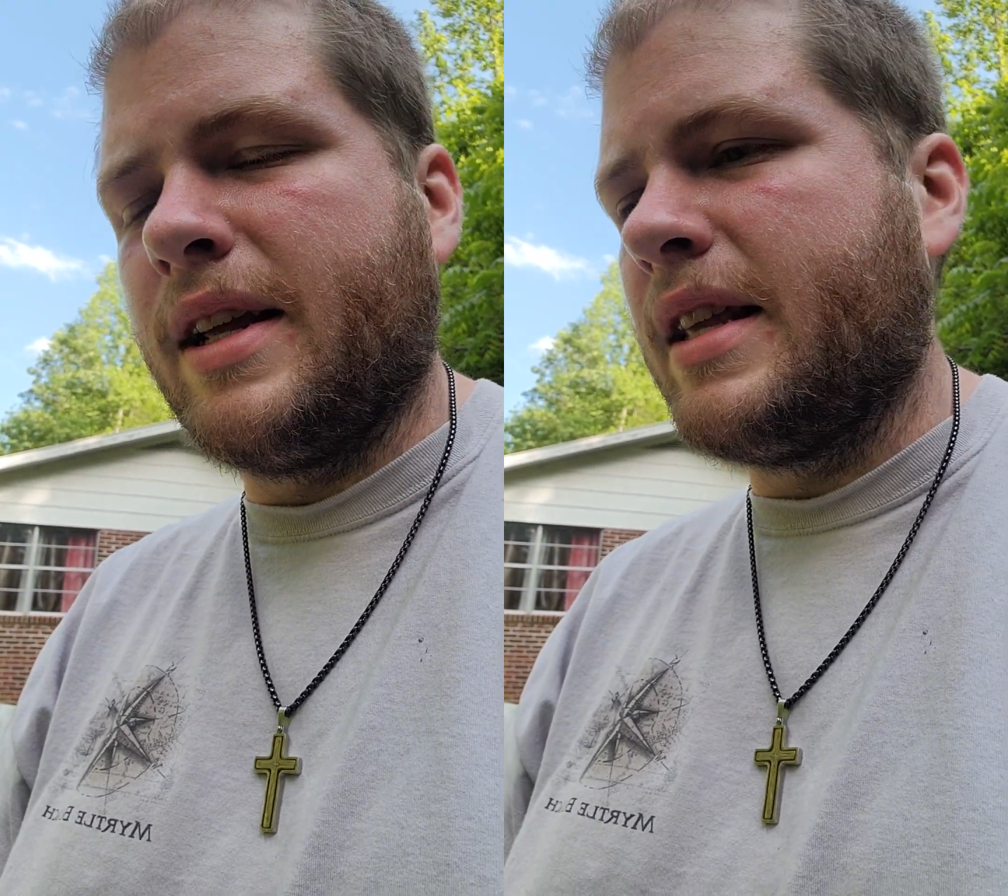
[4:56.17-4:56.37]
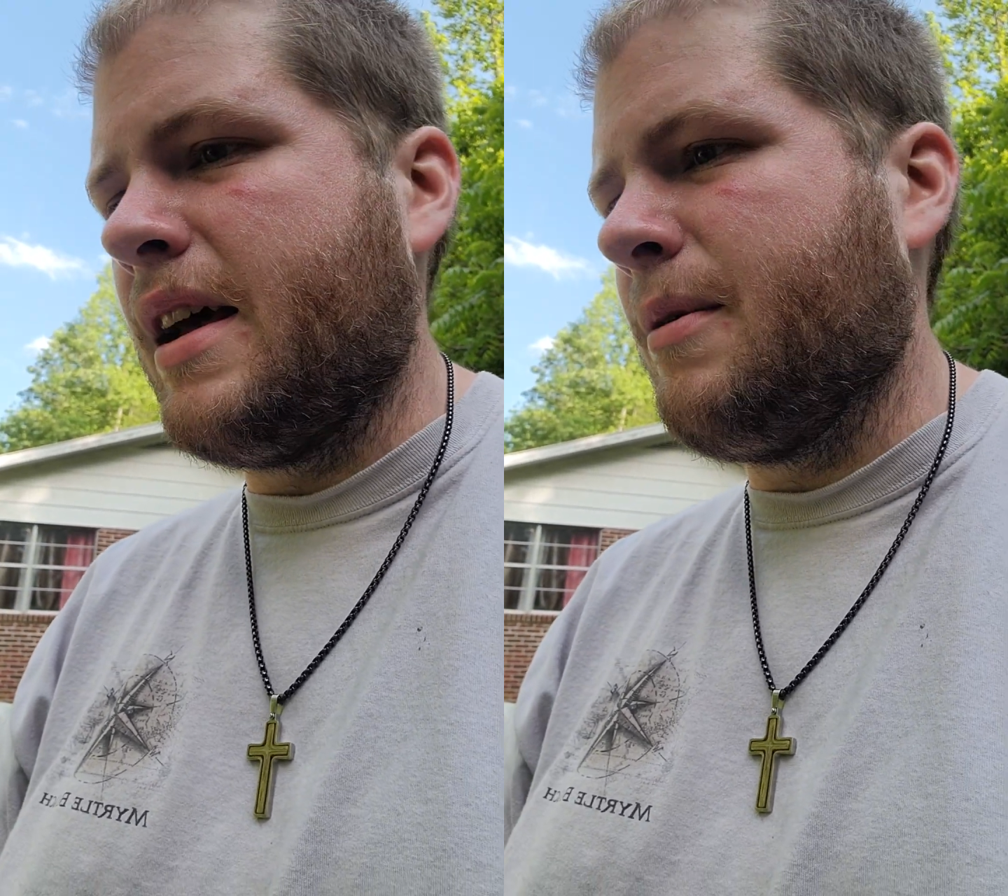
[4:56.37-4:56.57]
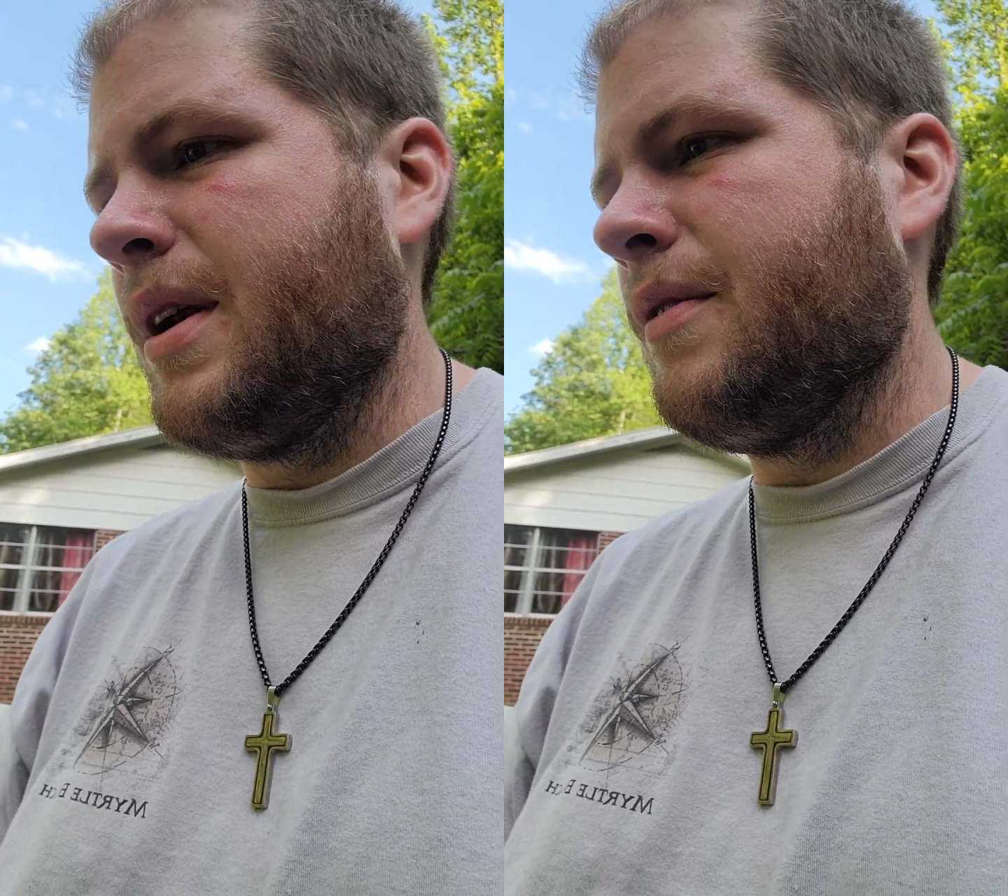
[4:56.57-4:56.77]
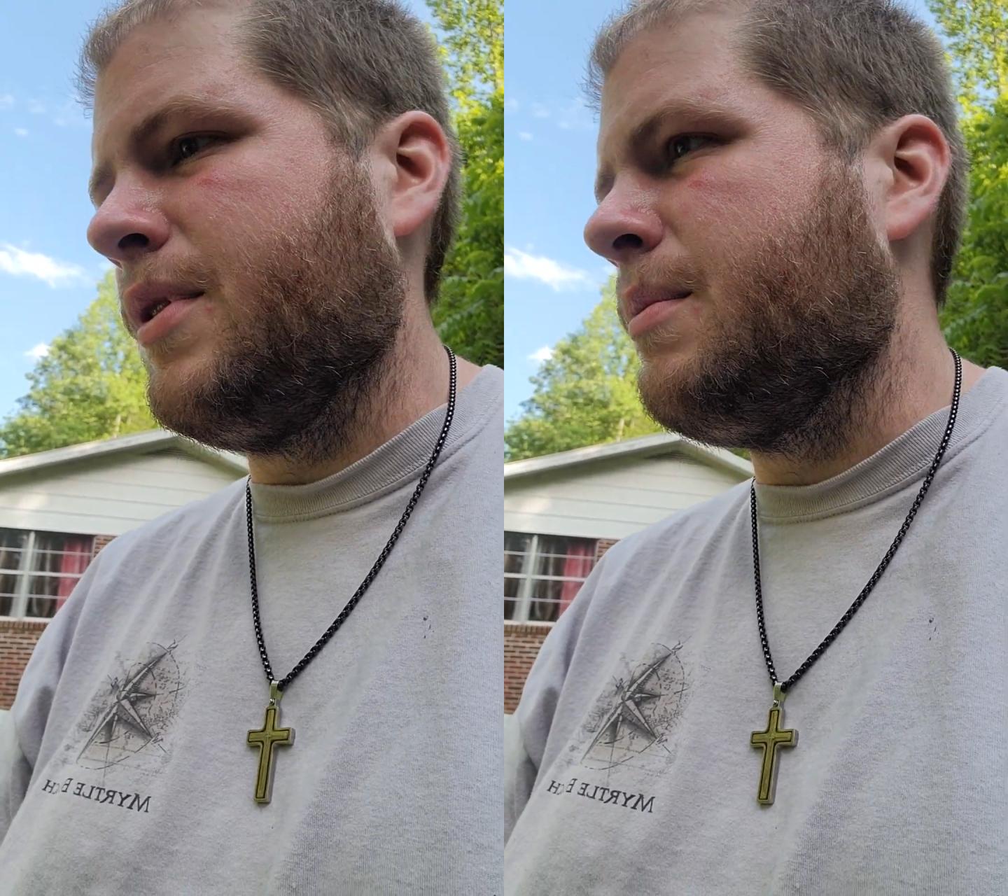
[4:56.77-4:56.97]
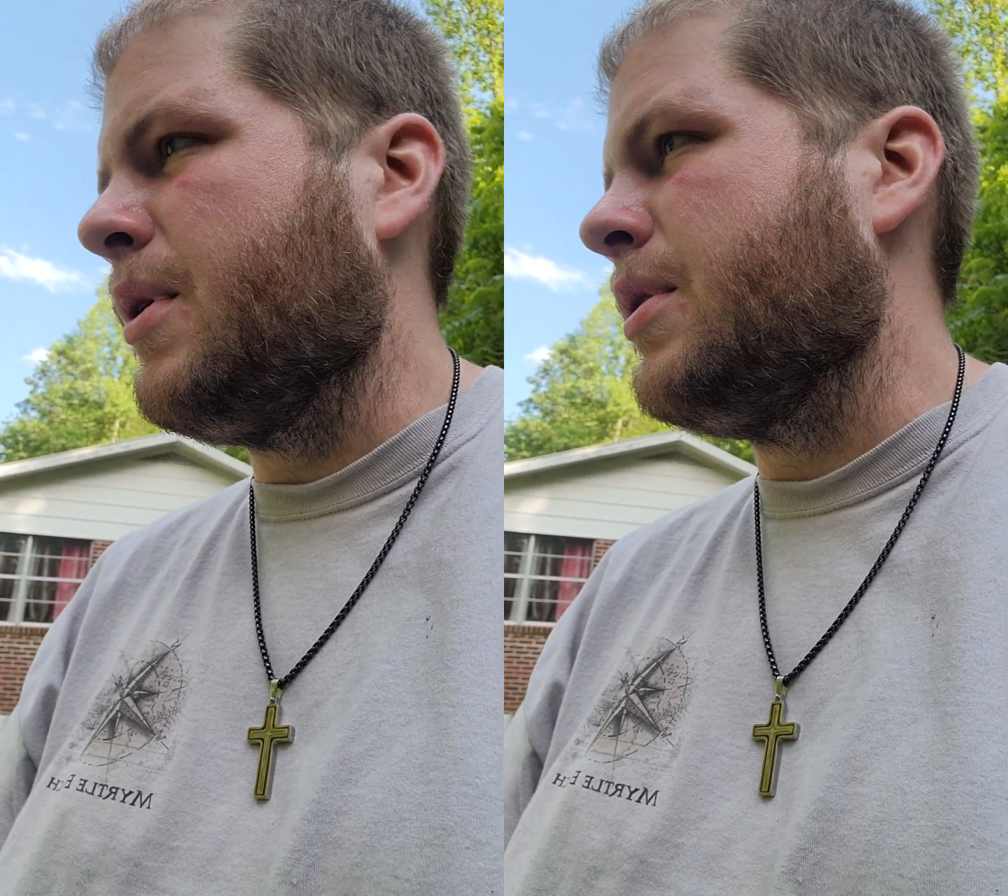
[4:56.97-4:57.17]
that whenever you
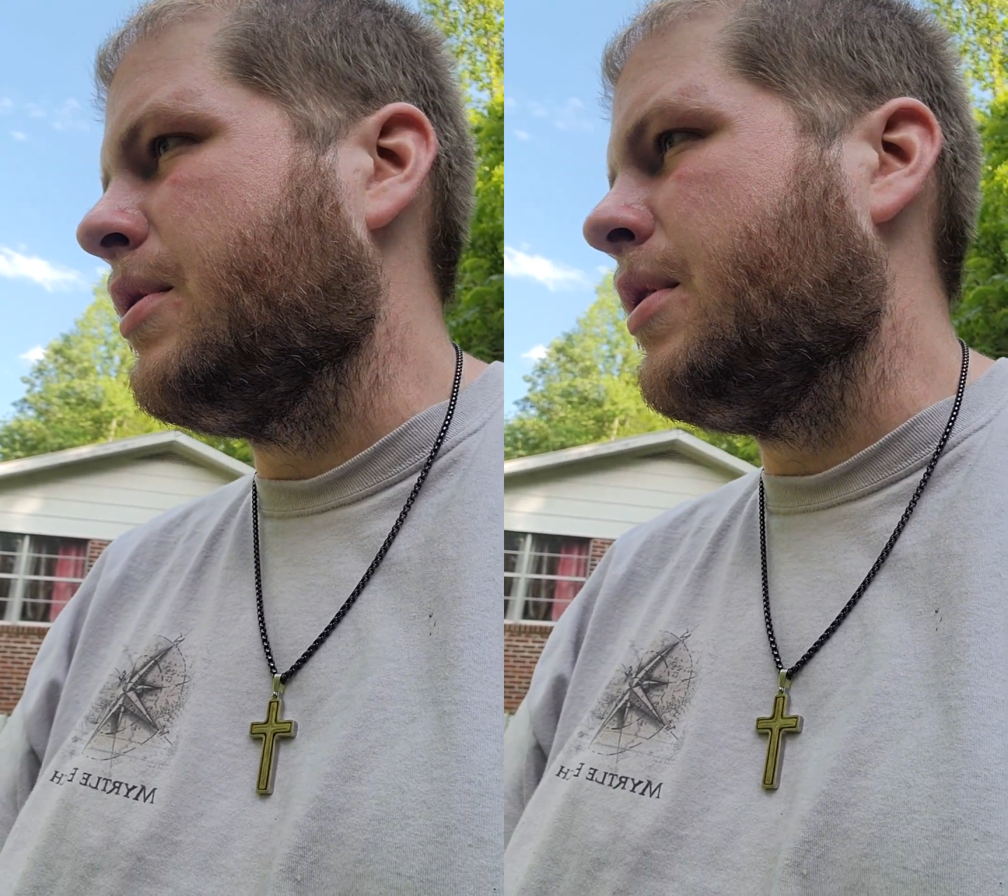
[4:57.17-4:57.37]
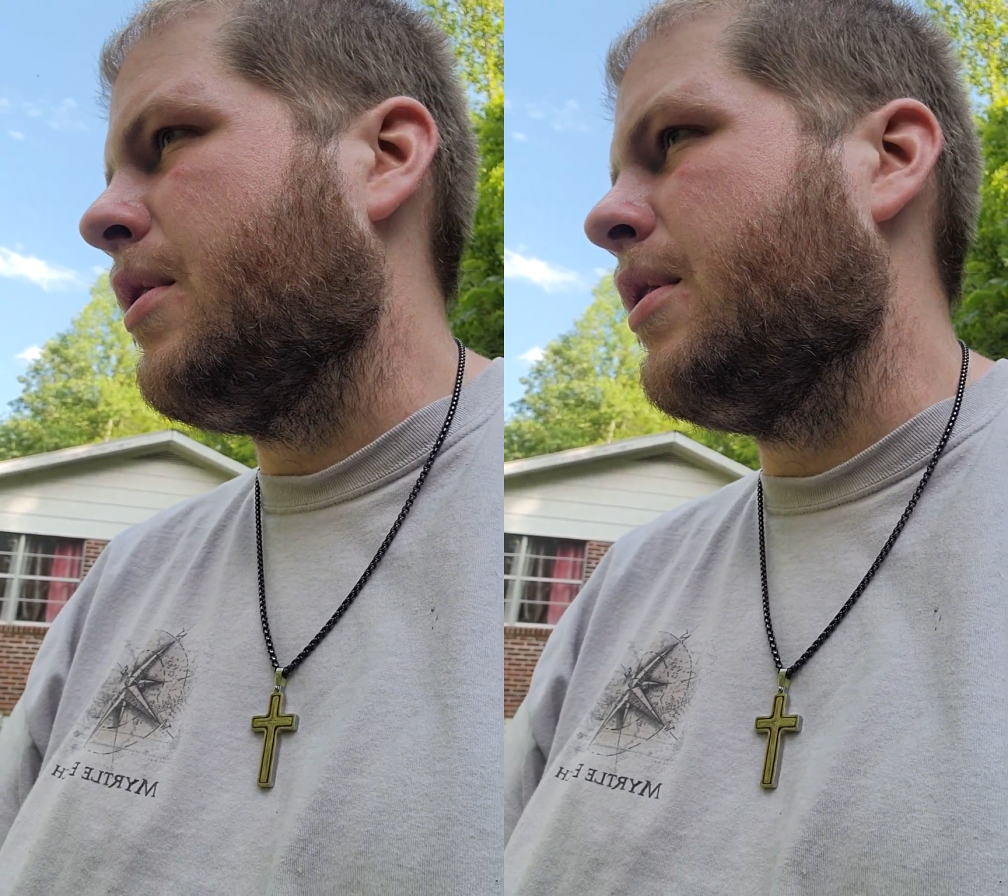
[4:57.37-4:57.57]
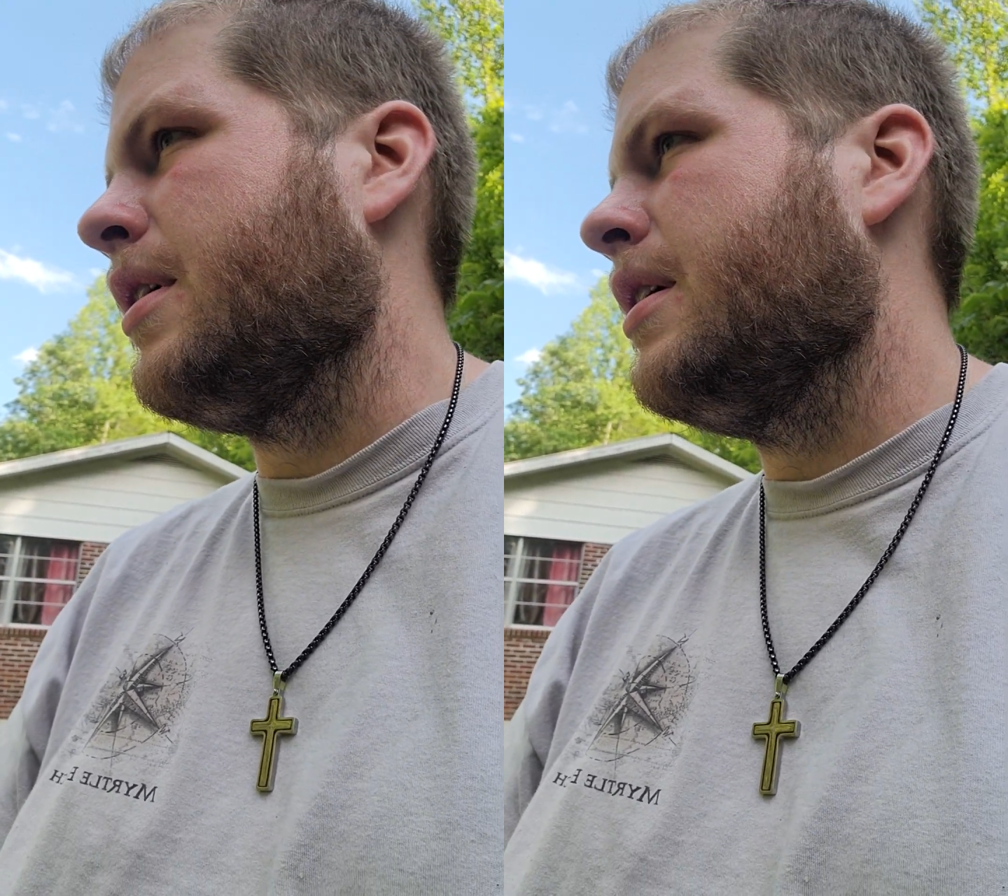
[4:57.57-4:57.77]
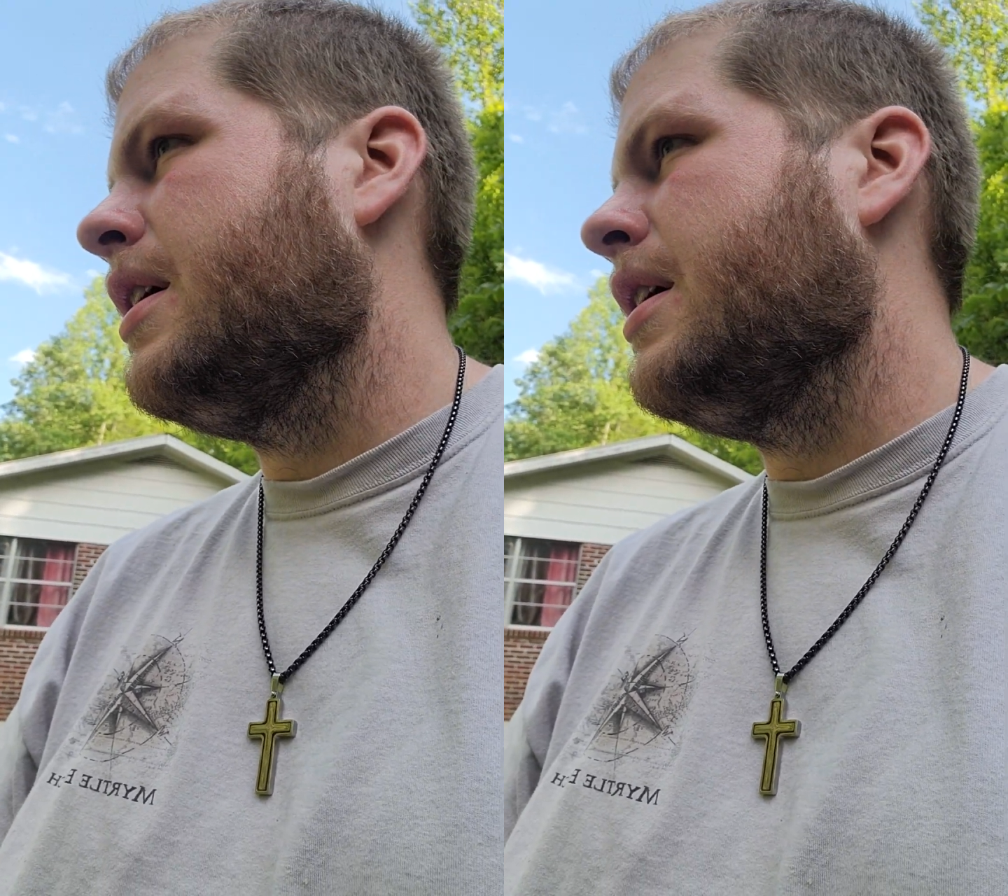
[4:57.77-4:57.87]
mow your yard.